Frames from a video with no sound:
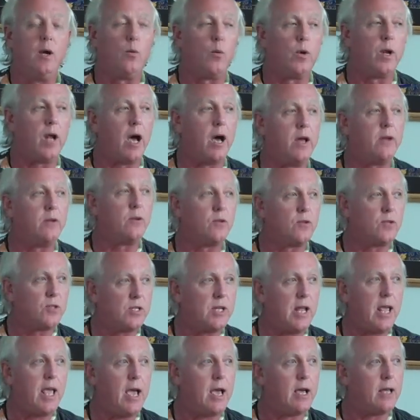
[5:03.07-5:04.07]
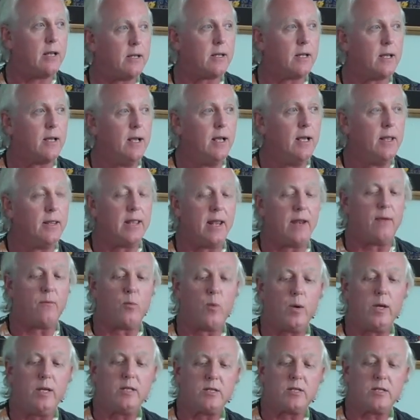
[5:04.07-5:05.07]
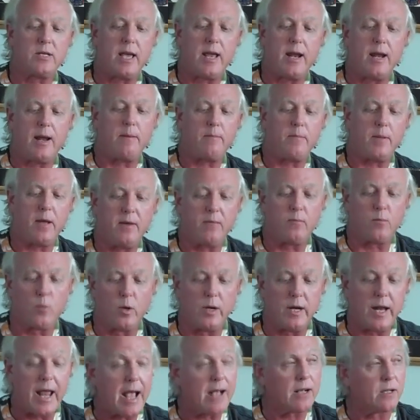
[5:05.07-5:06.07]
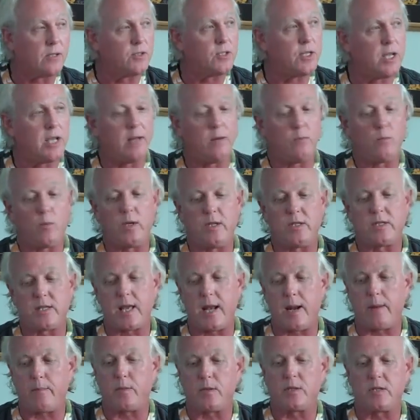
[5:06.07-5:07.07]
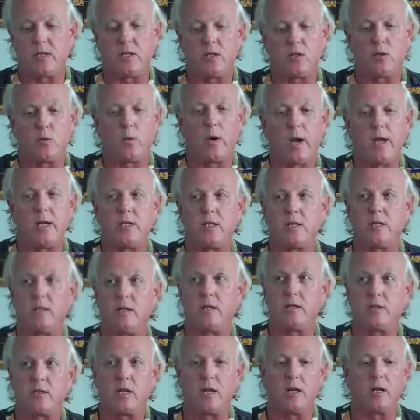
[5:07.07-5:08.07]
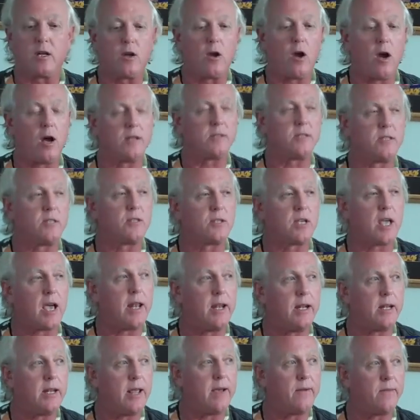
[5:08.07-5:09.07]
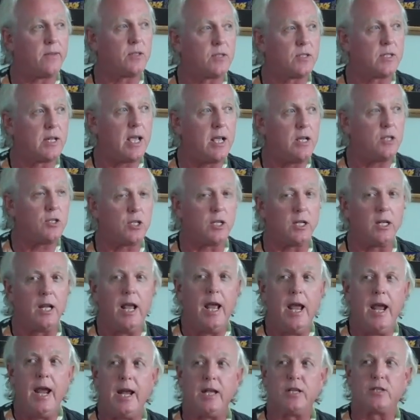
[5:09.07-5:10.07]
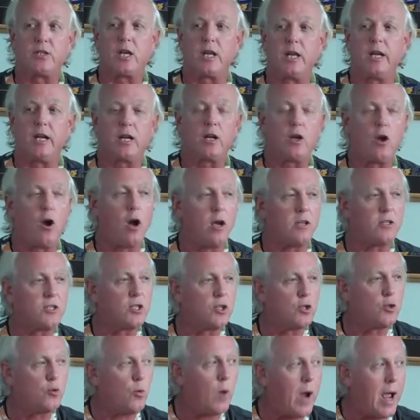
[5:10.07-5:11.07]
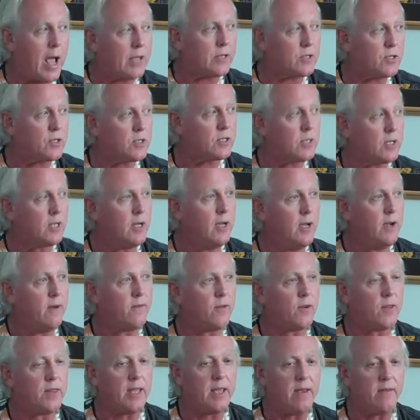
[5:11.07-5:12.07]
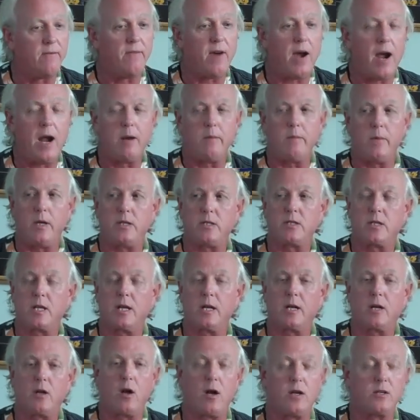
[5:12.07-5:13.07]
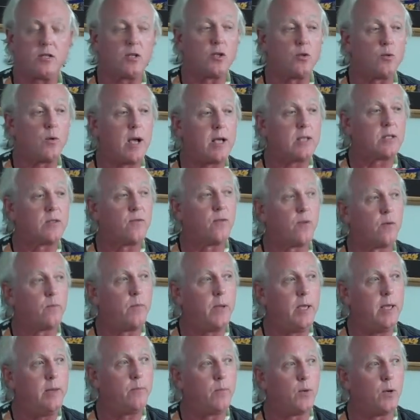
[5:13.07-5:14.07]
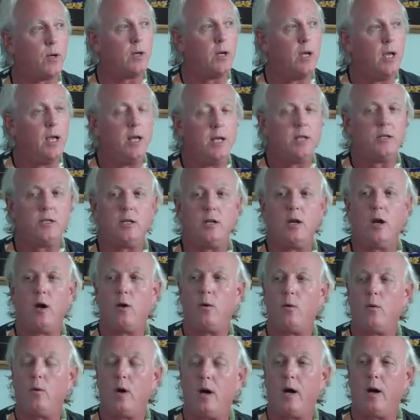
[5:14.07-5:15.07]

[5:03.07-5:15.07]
would understand that if we're negligent, we set up a situation that's going to cause this kind of devastation, it's going to cause stress for the environment, it's going to cause stress for people. Do you know,